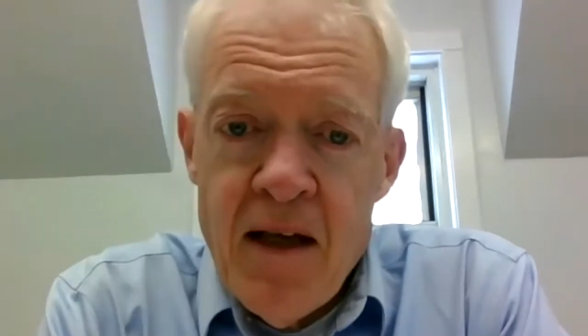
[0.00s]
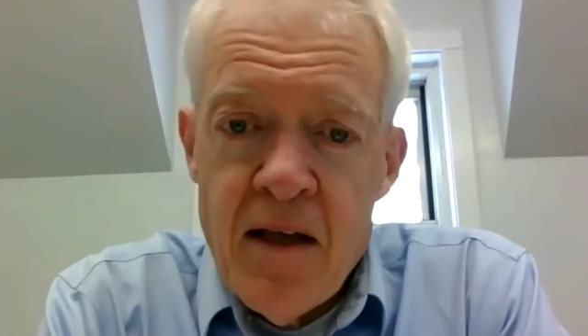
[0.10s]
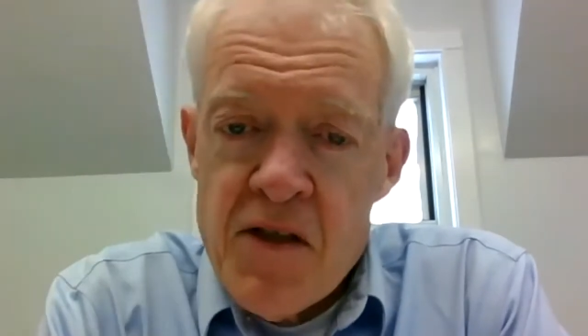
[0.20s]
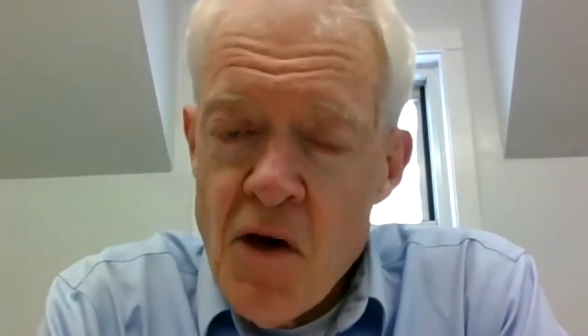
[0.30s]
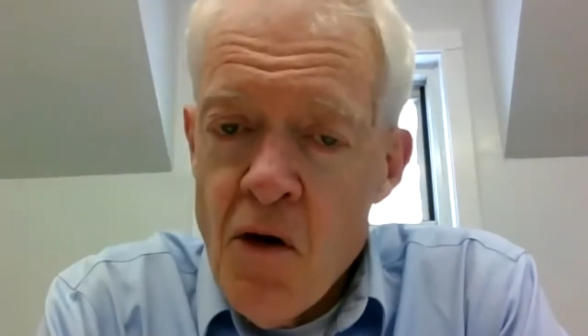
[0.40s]

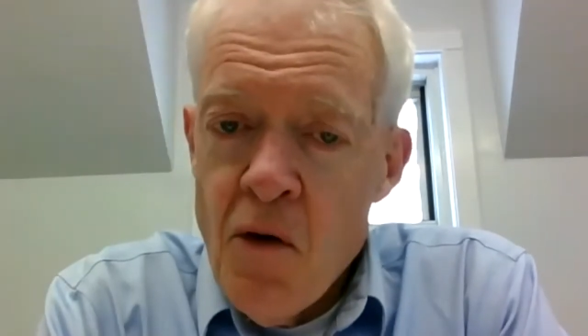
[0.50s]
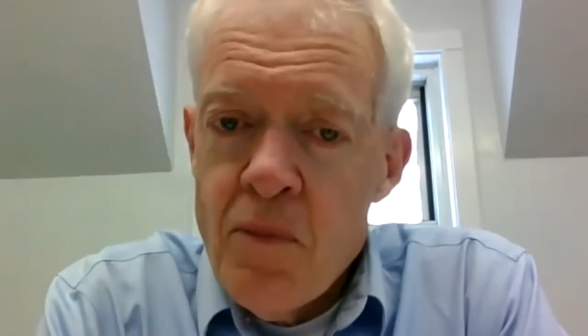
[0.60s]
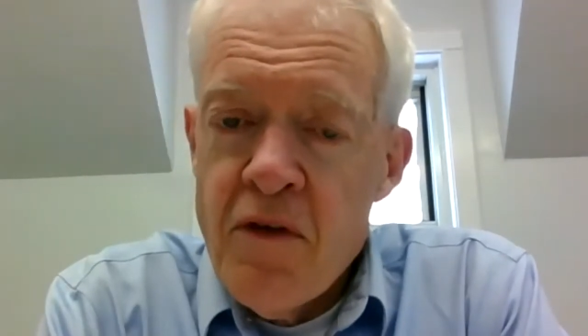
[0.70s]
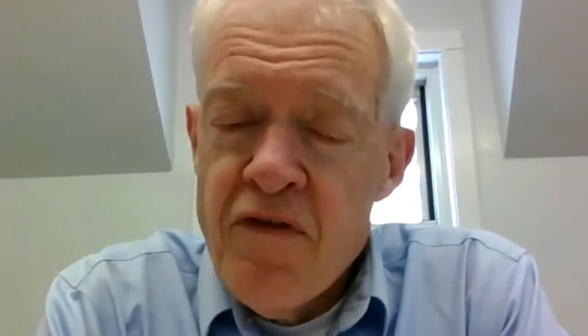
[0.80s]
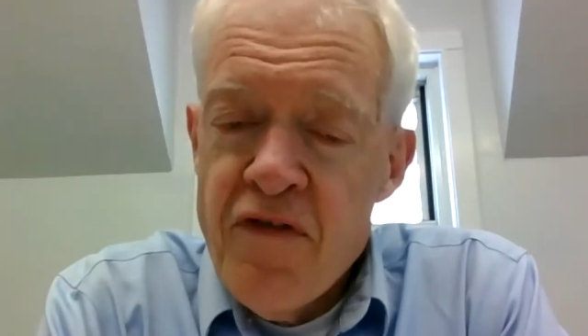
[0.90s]
So
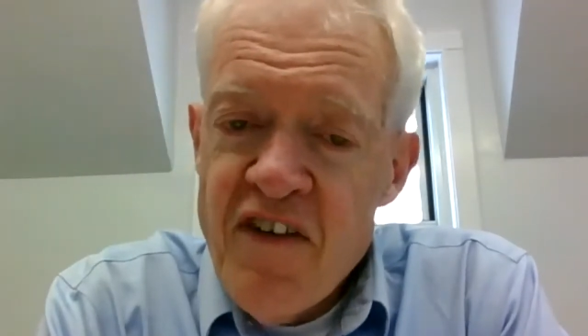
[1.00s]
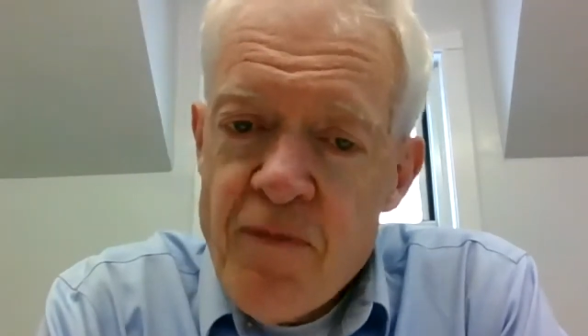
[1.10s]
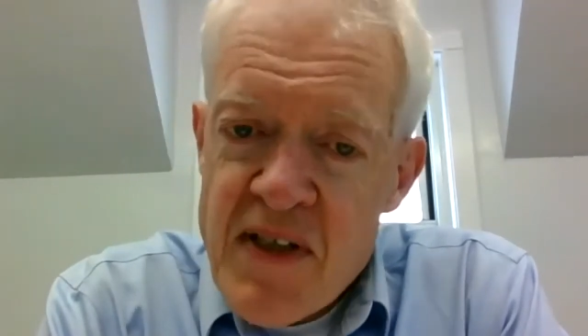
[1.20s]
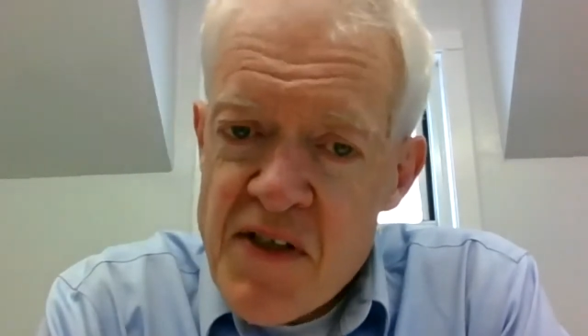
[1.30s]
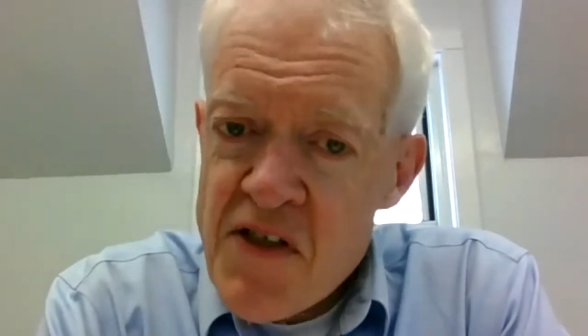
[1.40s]
The
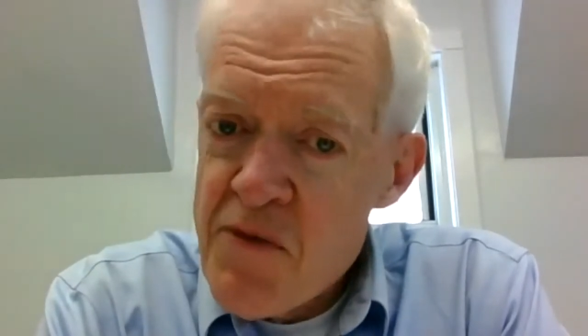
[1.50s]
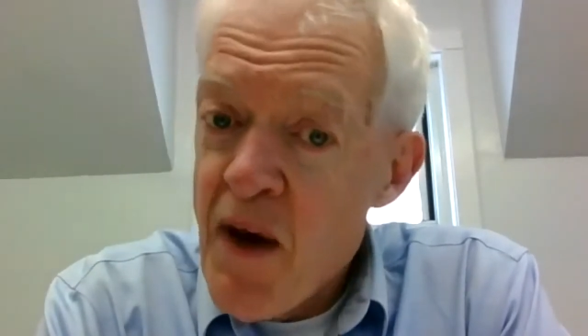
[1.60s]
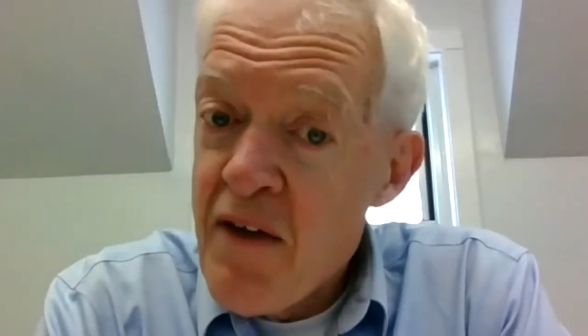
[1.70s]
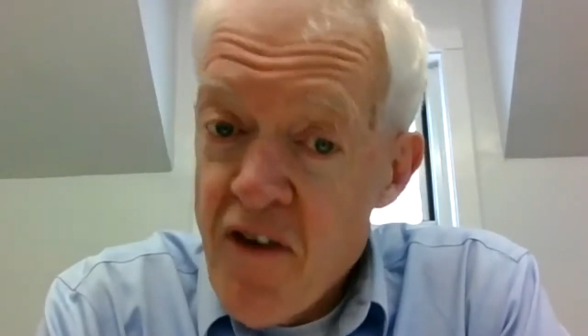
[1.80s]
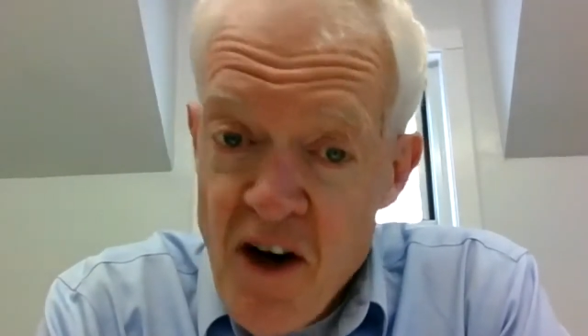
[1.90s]
Fifth Business is
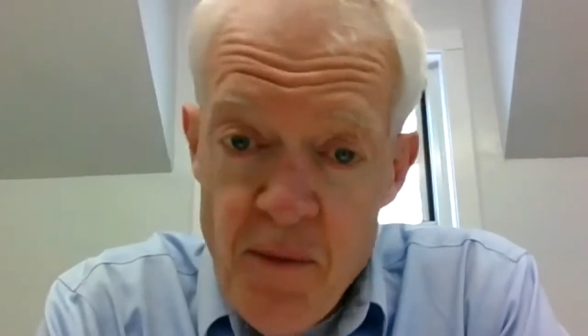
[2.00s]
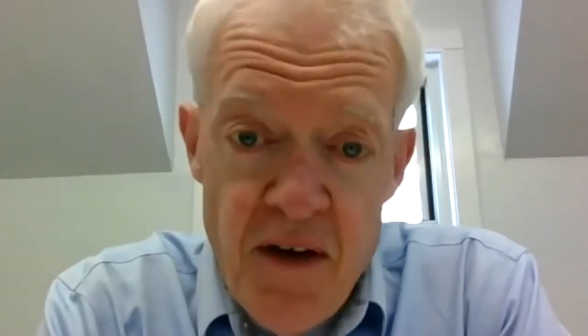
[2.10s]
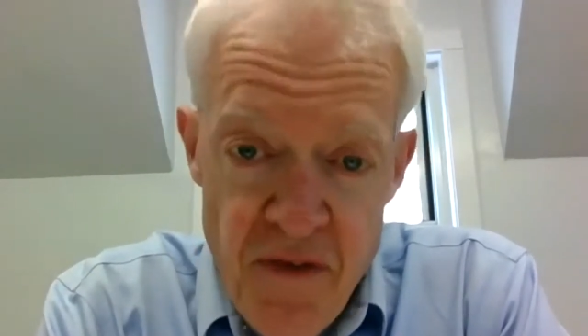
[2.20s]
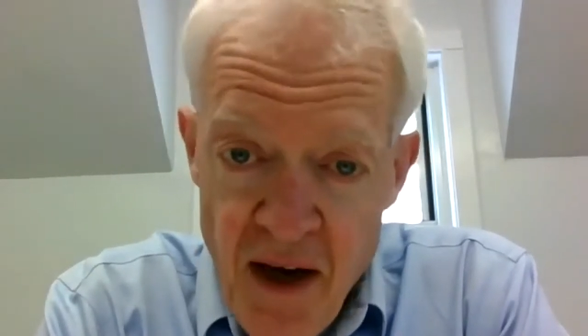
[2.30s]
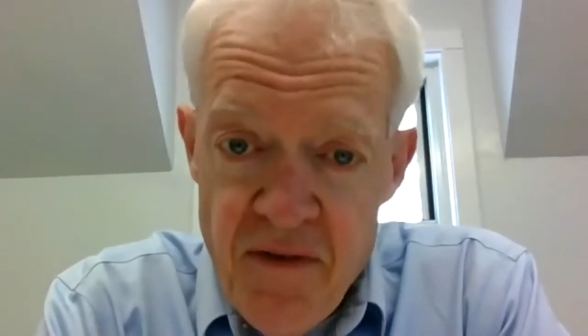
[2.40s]
by far my
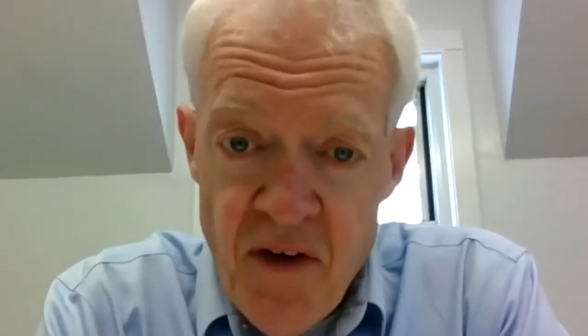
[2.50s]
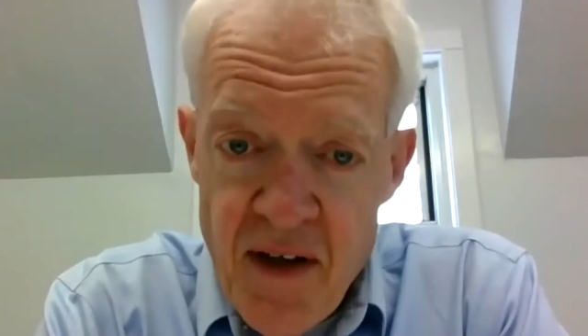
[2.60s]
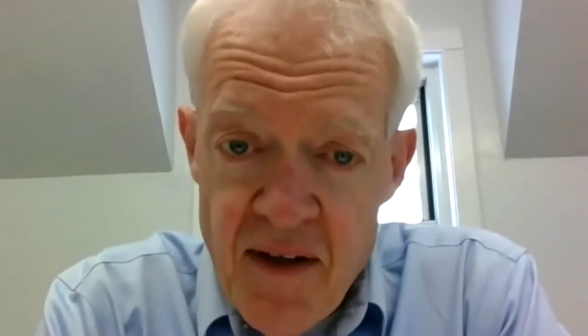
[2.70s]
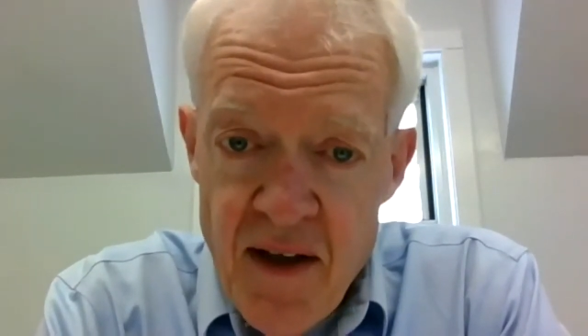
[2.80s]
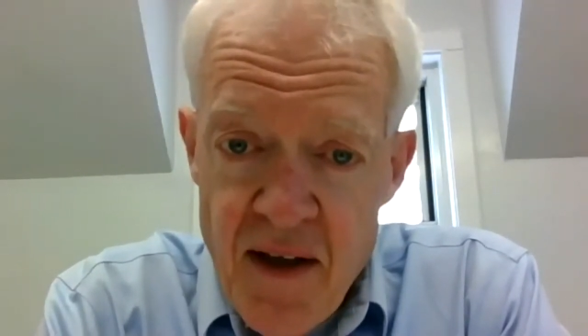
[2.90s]

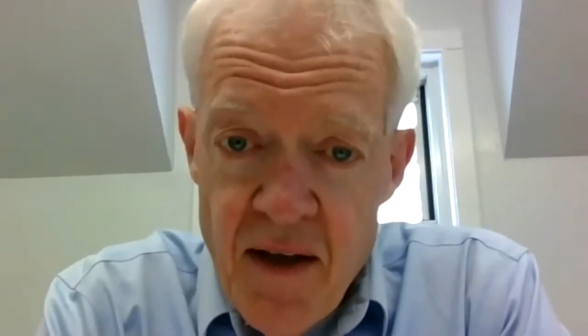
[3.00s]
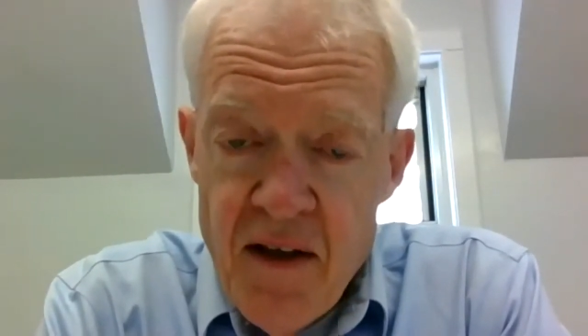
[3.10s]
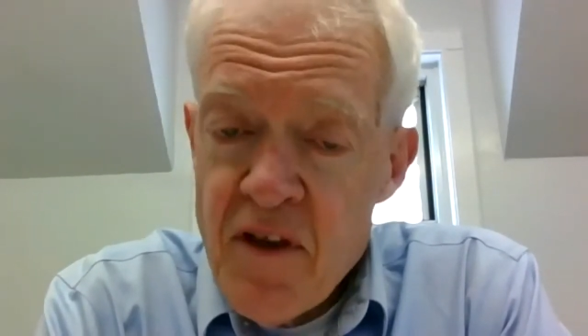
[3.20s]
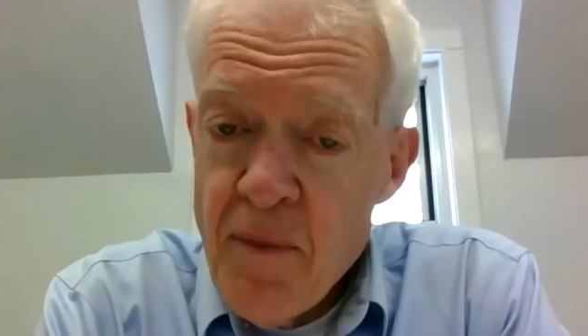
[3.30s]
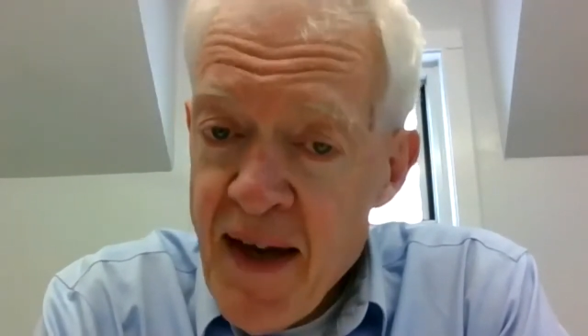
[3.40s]
favorite.
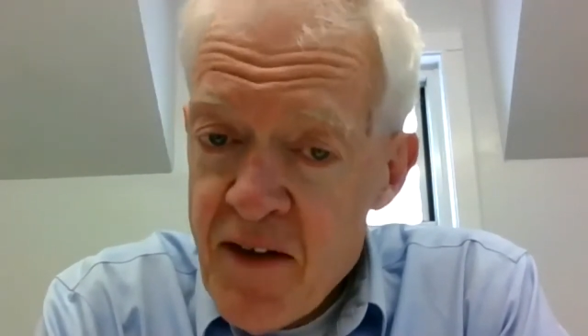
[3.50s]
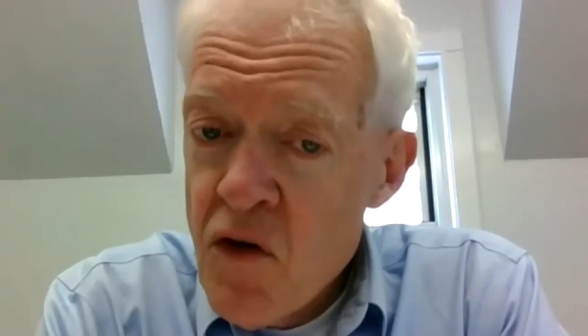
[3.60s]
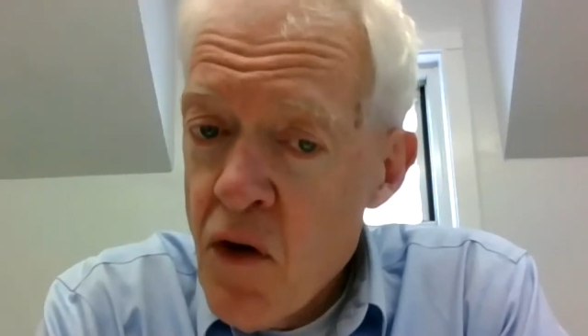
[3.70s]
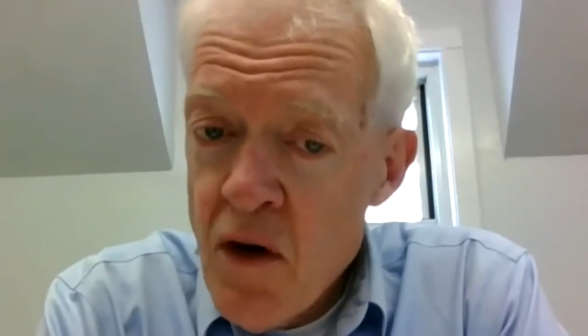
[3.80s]
The Manticore